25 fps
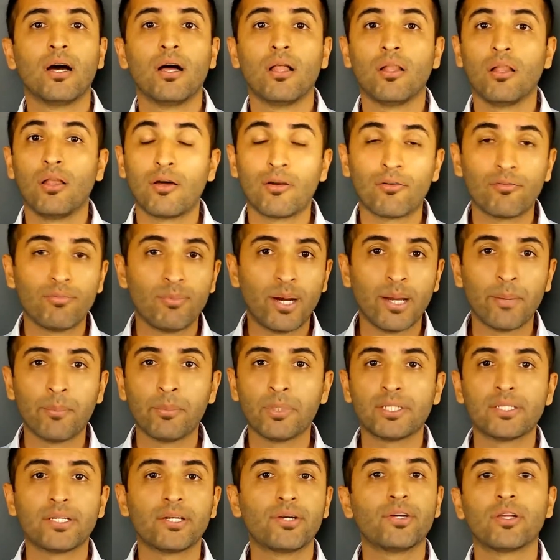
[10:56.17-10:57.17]
A lot of my
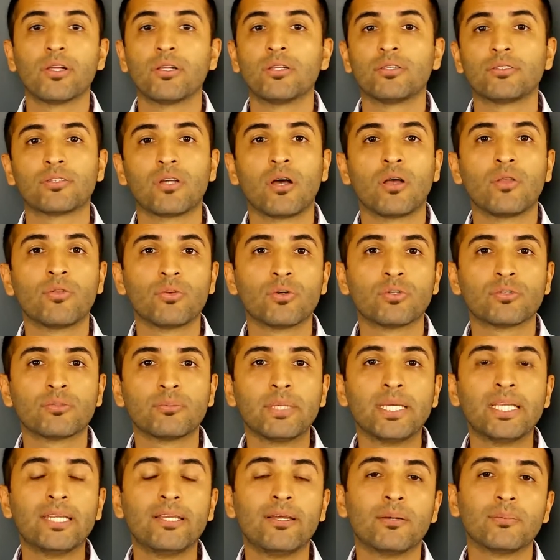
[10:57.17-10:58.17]
material is on those
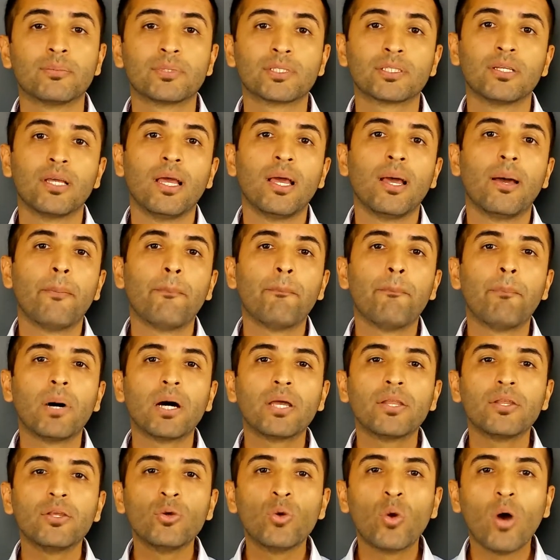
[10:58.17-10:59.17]
mediums,
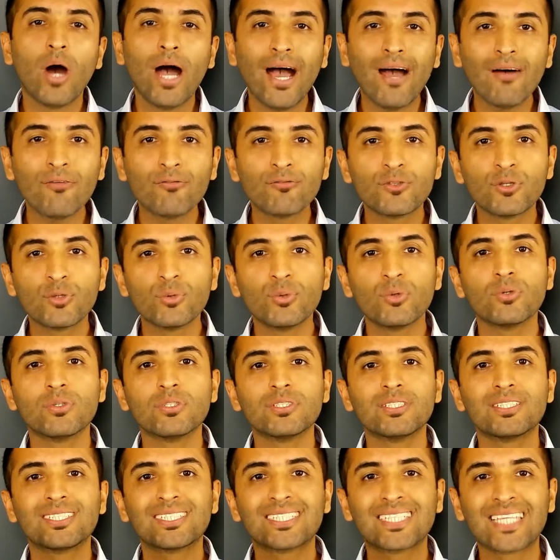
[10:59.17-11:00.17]
but you have to
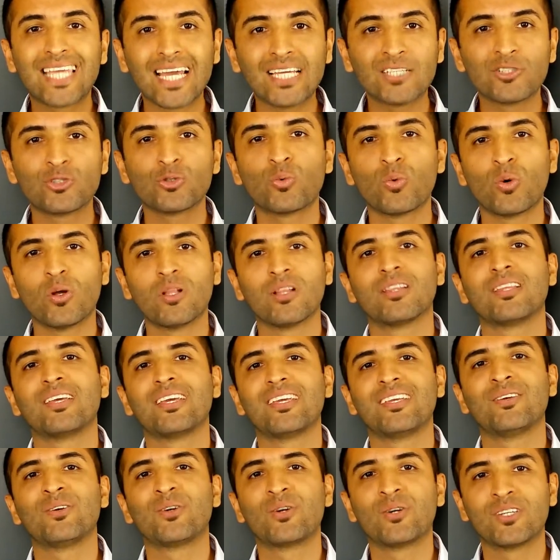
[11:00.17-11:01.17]
schedule
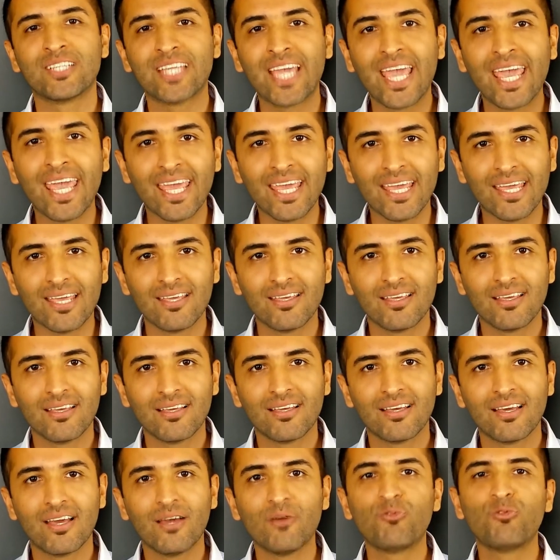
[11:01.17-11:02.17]
your day.
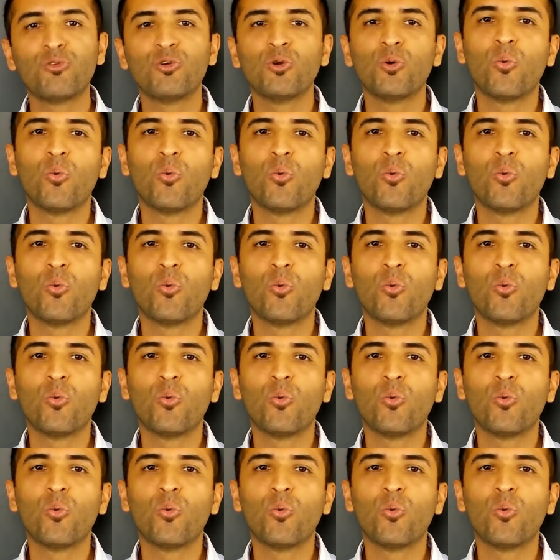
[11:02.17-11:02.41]
If you